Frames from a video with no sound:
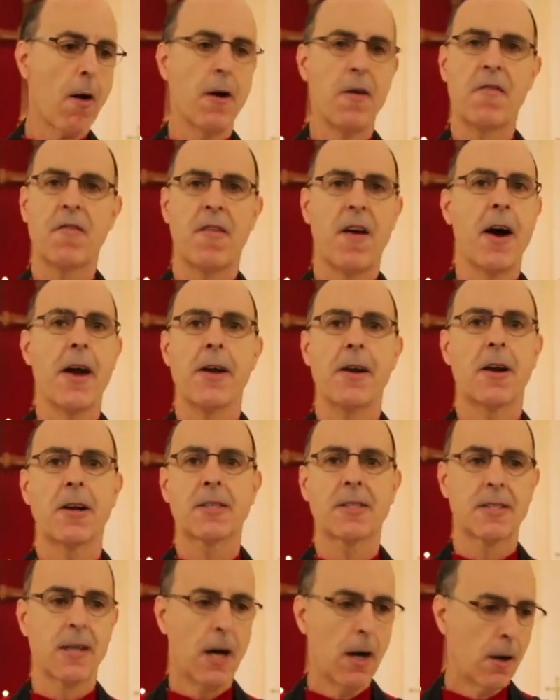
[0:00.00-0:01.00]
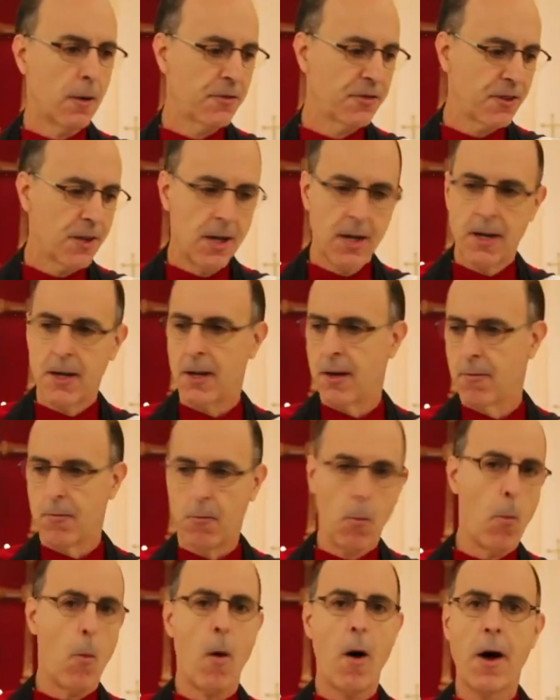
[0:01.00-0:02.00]
and find ourselves
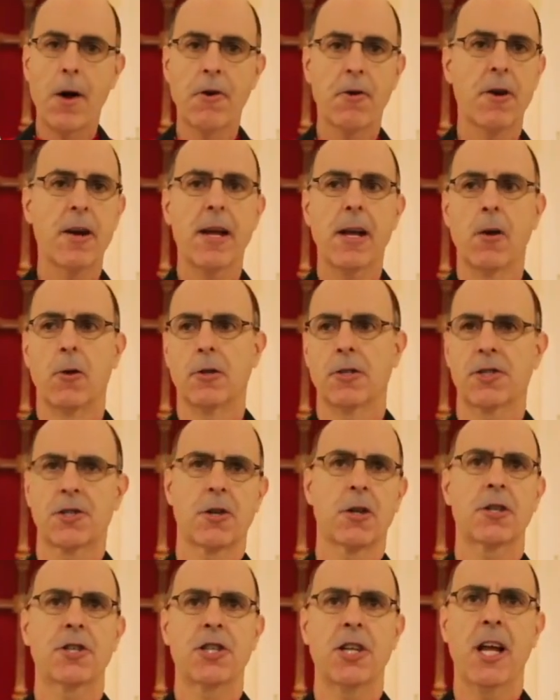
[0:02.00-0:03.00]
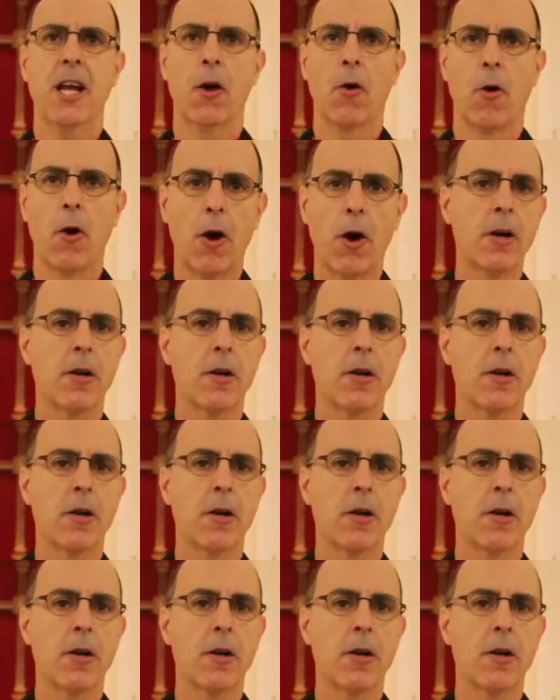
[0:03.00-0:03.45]
wandering or searching or